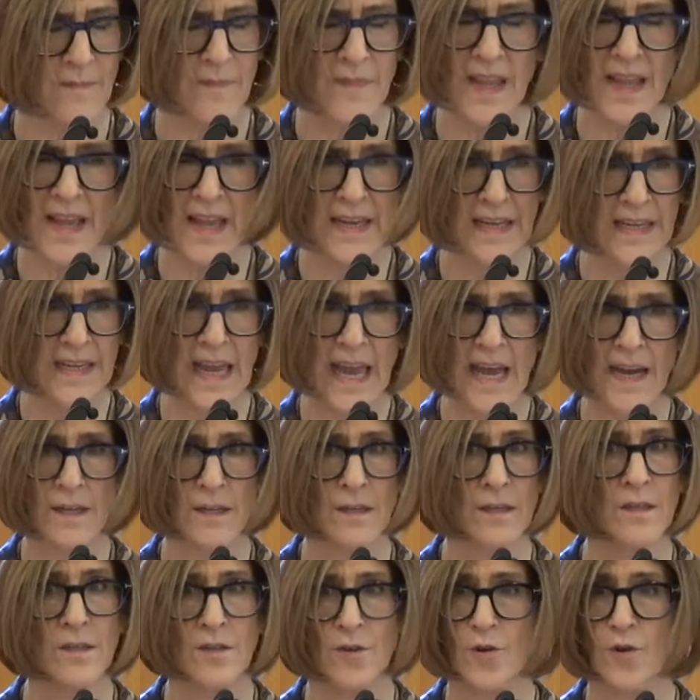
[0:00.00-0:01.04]
And again,
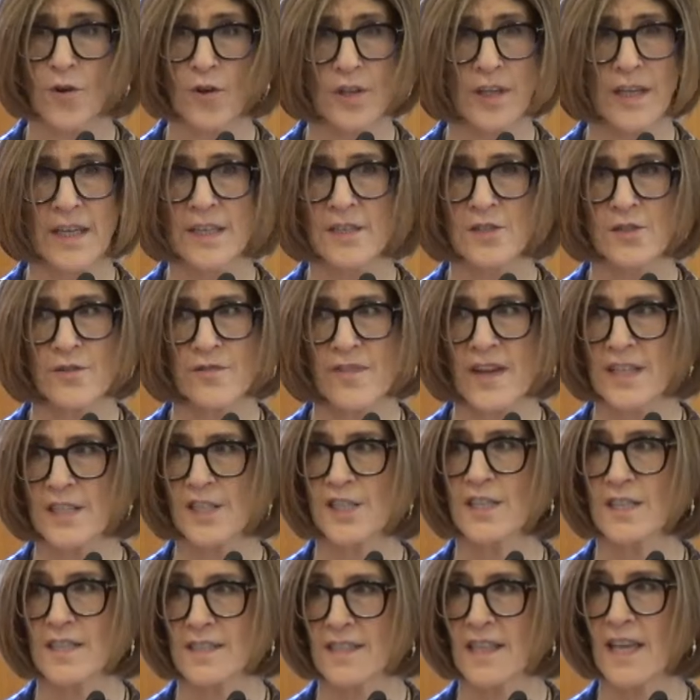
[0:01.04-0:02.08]
early
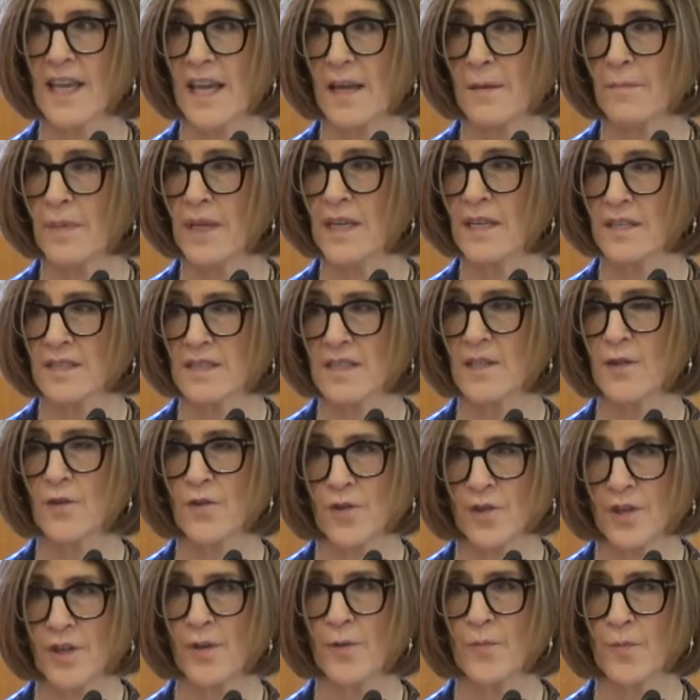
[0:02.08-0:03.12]
intervention is key because the
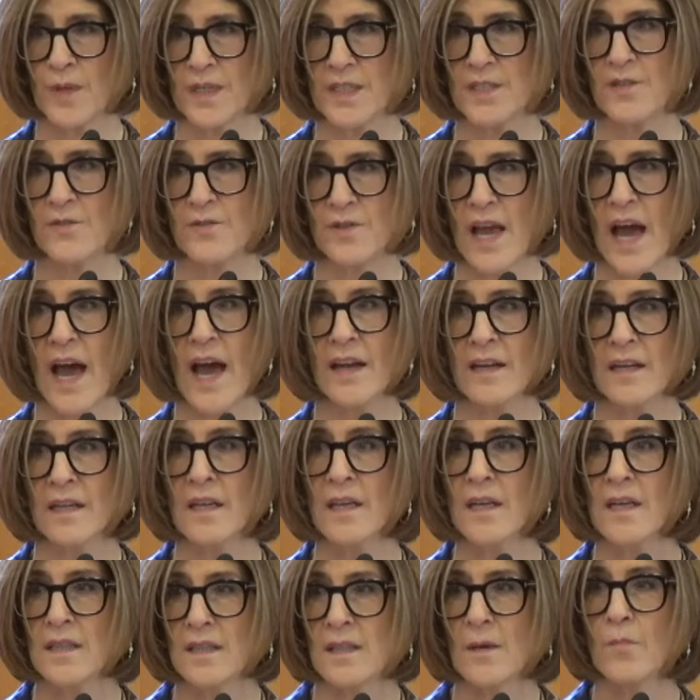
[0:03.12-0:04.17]
earlier we do that,
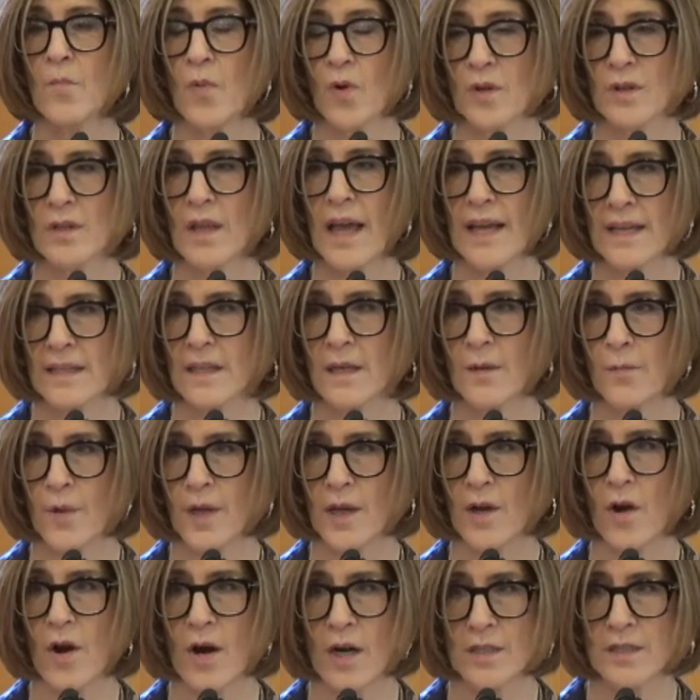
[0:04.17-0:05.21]
the more likely we
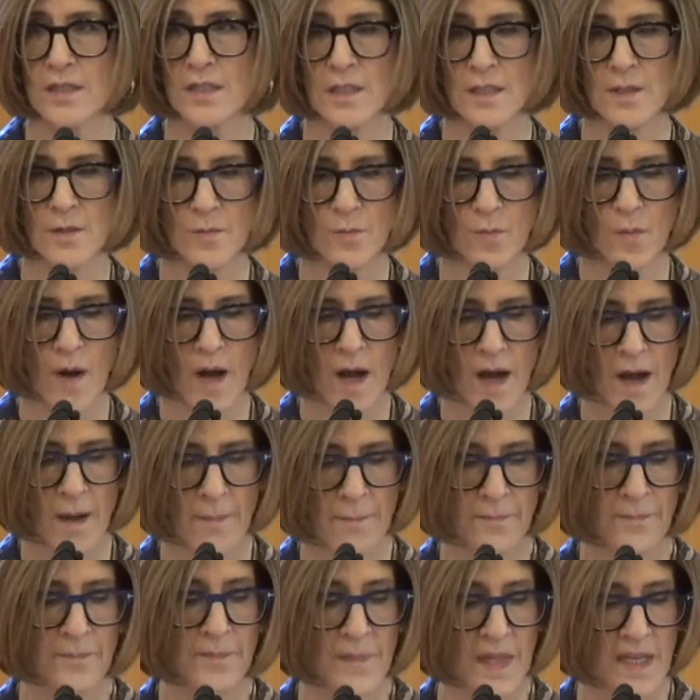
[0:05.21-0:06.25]
are to
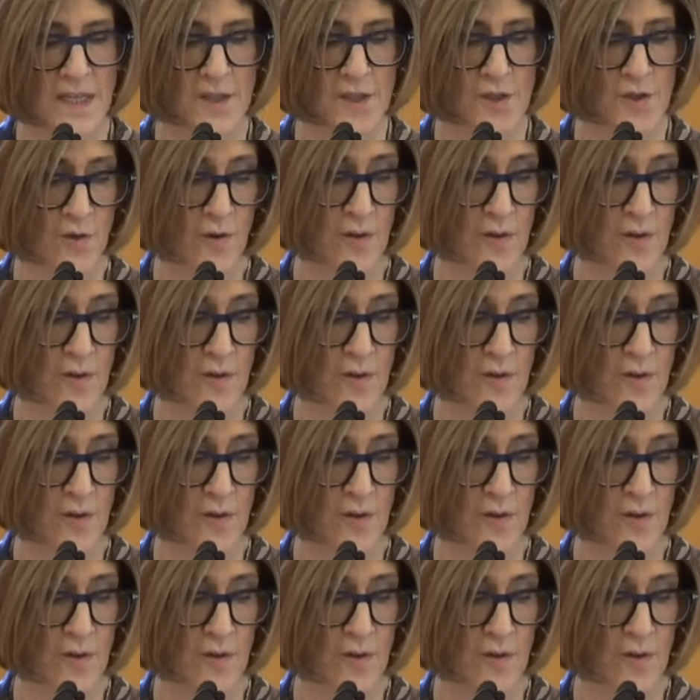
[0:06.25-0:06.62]
um, ensure